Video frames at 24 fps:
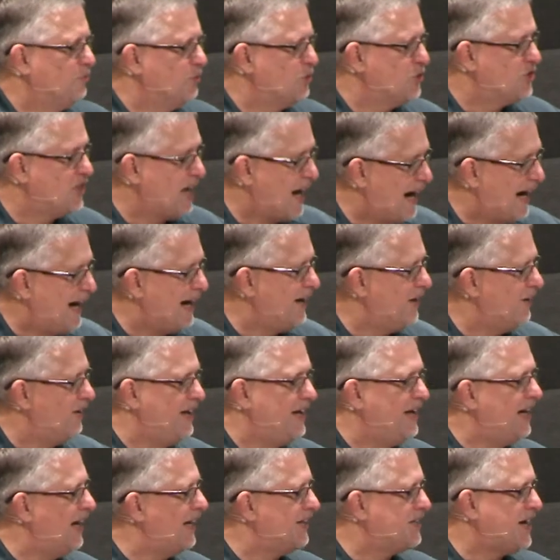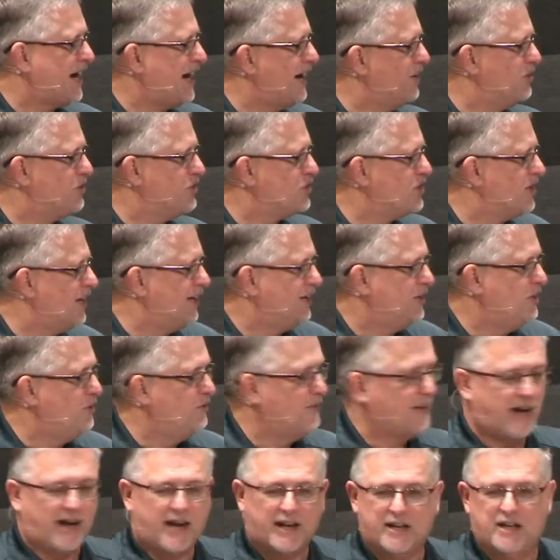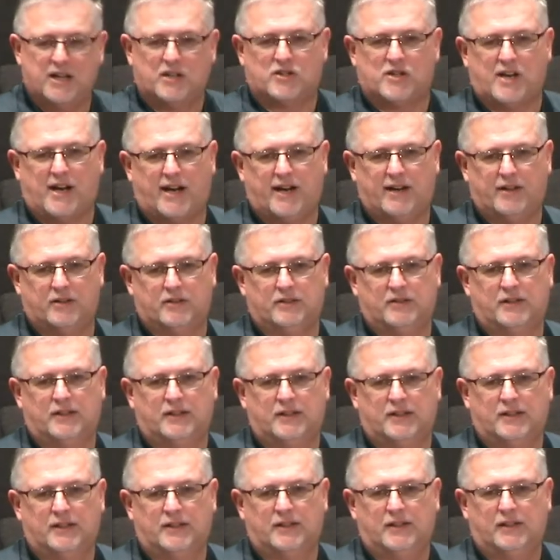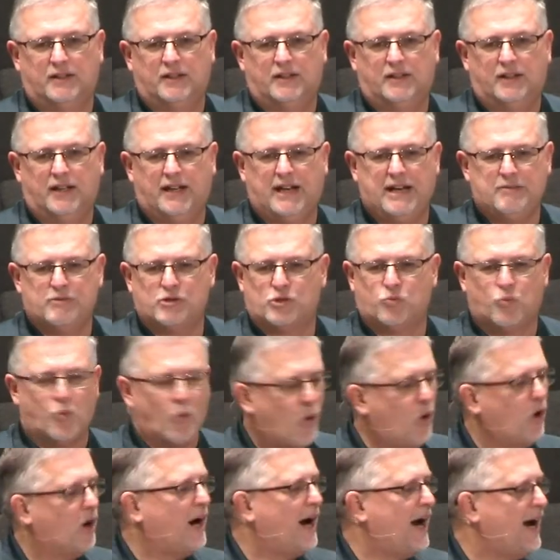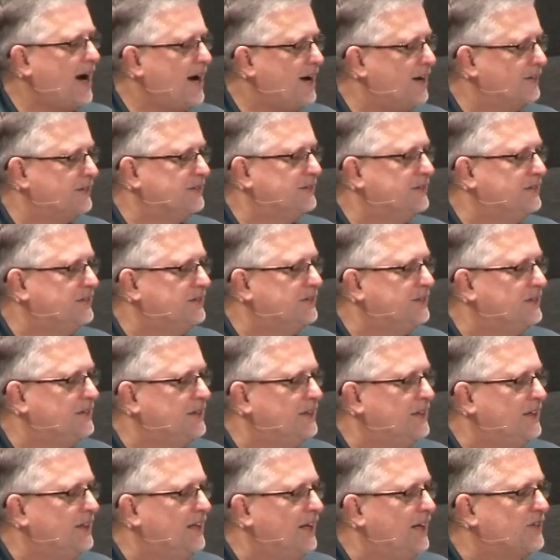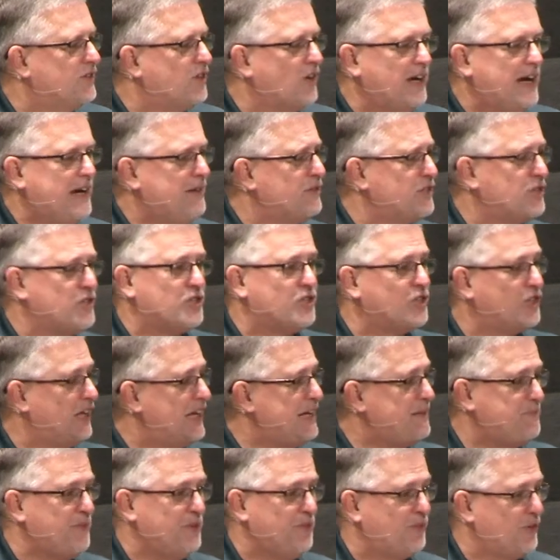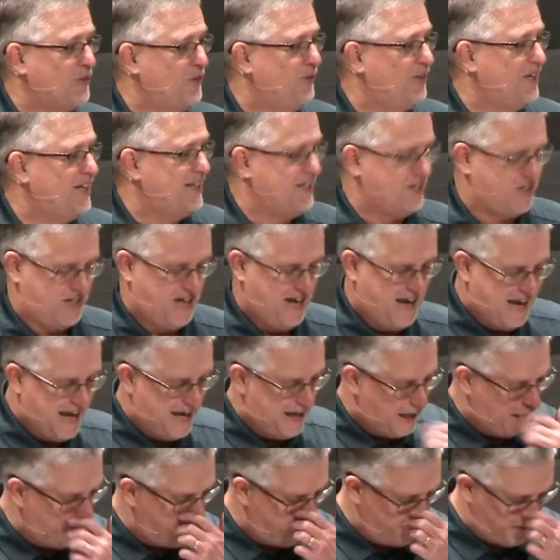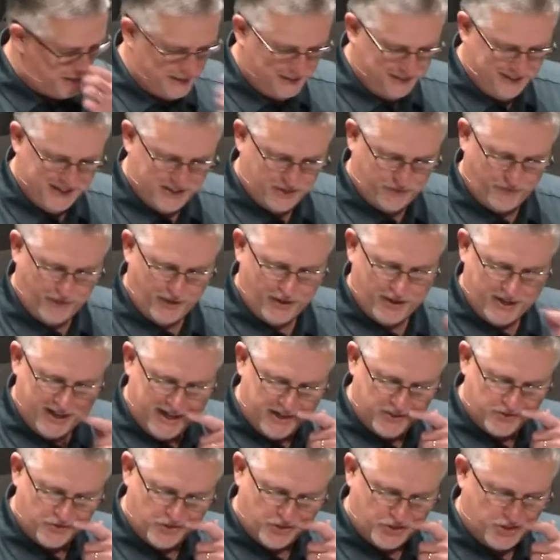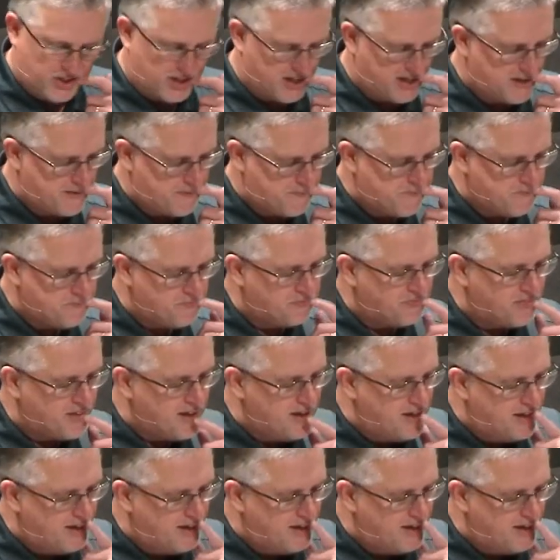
of him was tired. He got tired just like you and I get tired. And he was wore out. And so he was just sleeping through this. And I found this very interesting